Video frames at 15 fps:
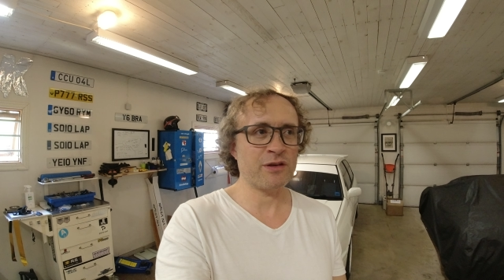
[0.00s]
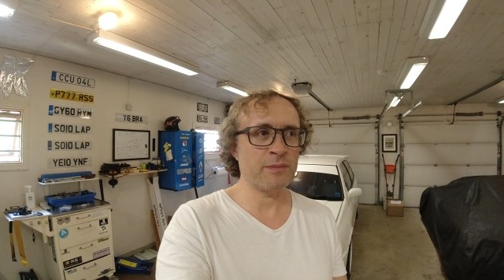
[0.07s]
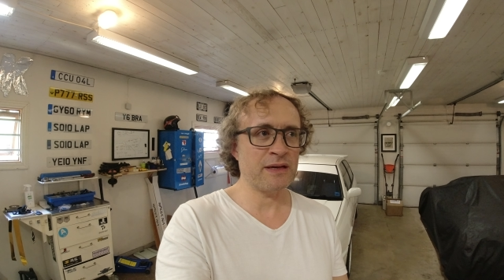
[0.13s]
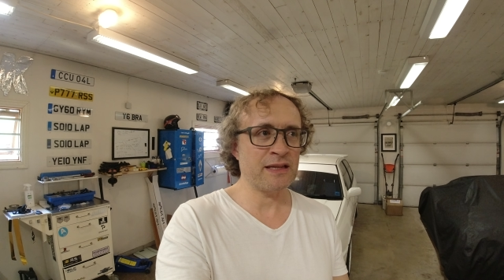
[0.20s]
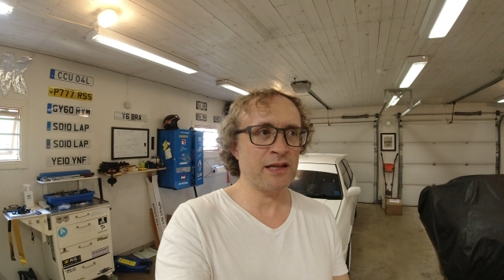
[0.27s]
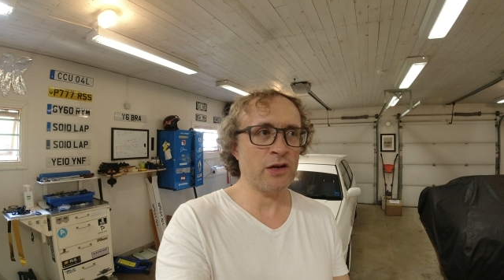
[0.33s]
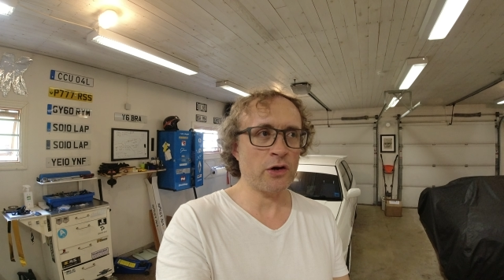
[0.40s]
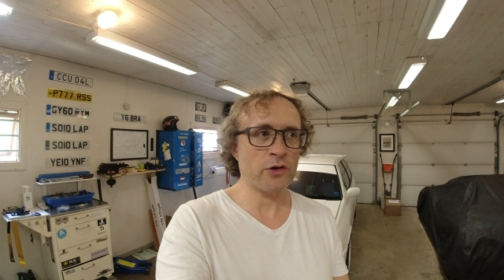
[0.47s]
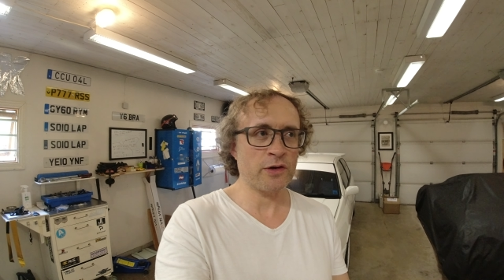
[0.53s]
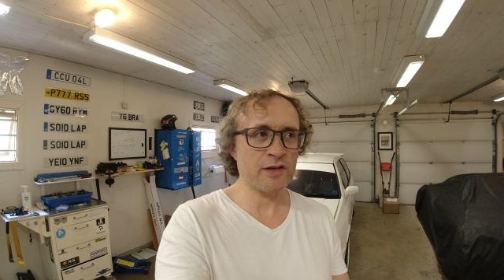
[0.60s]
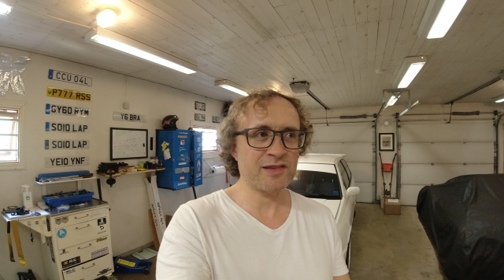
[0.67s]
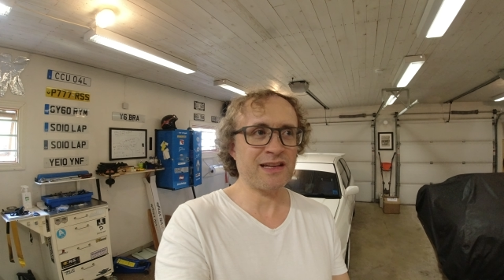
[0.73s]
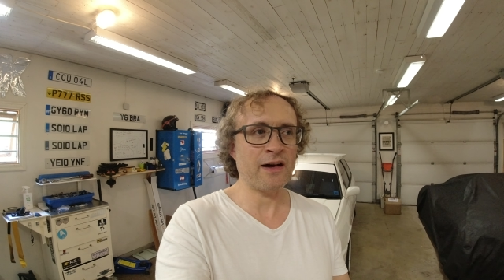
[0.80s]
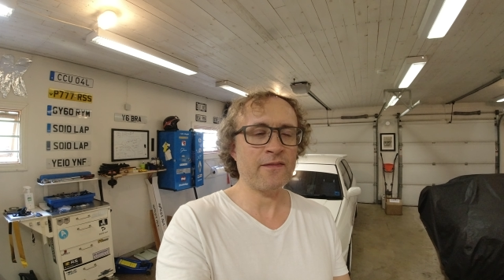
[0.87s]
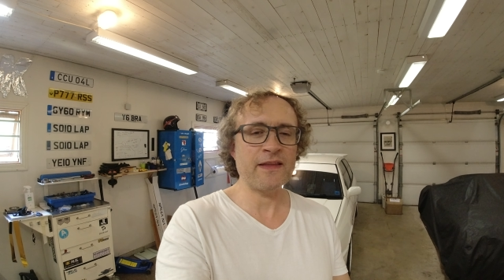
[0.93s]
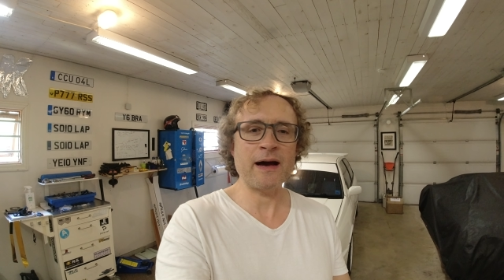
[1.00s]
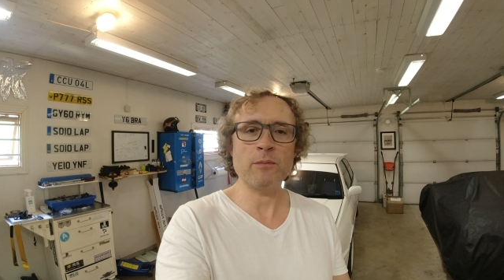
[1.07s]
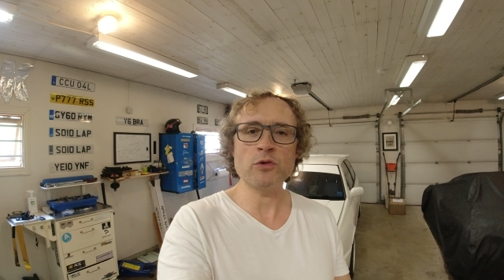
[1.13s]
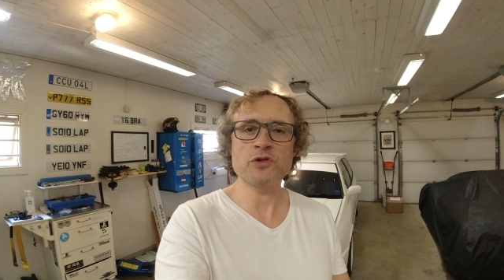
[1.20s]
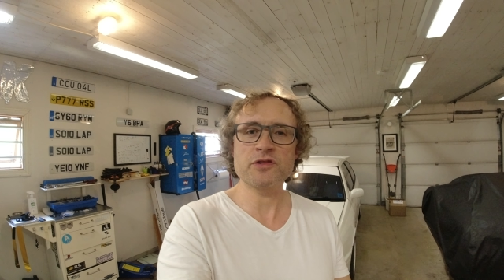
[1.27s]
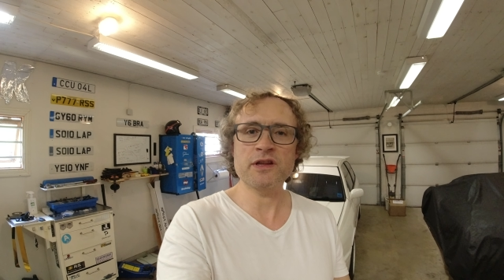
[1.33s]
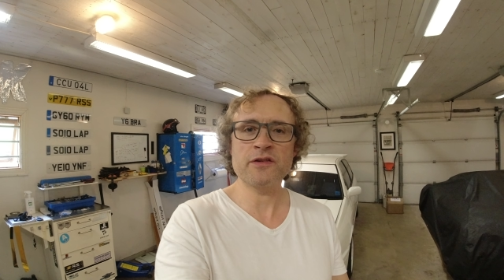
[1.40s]
I mean, they're not going to sound that
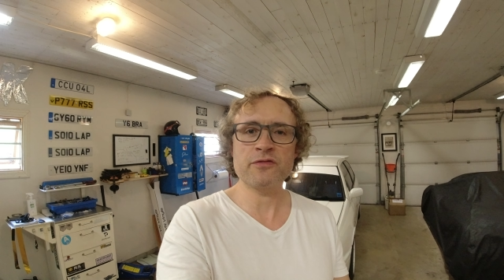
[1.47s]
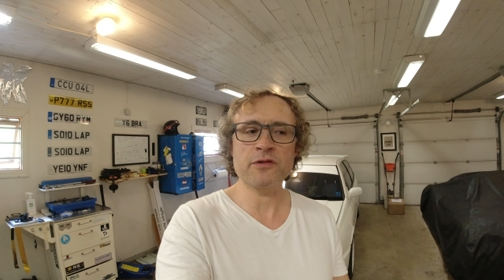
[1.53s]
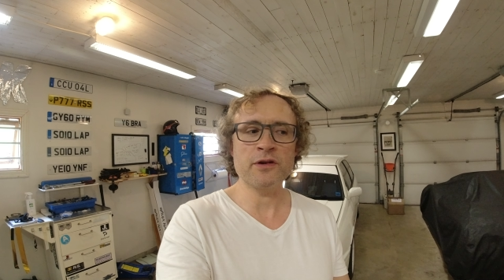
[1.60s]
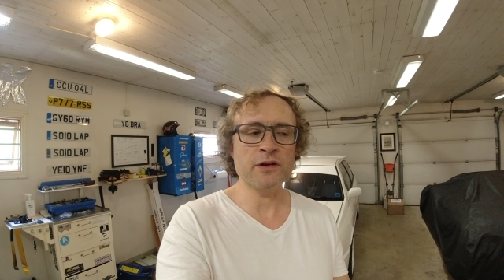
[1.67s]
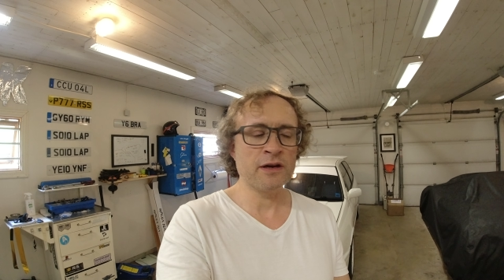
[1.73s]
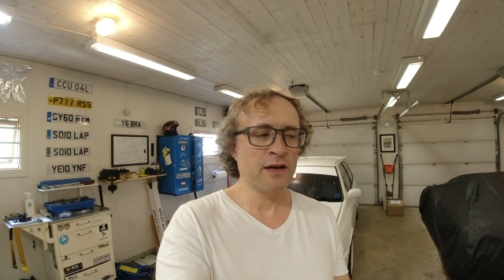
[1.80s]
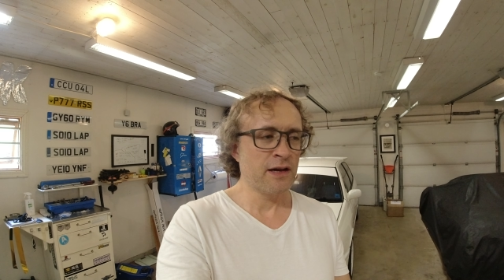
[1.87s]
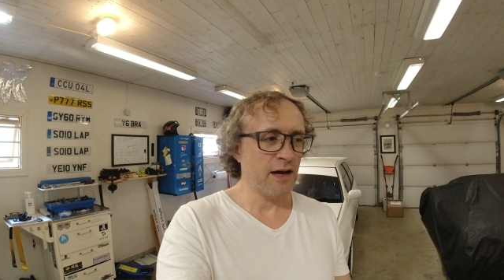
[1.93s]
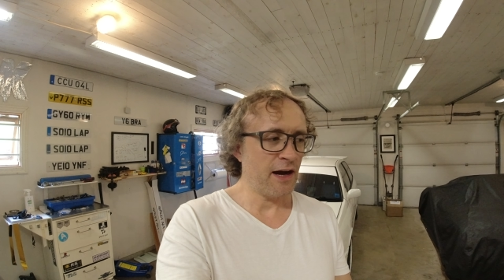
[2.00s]
much different,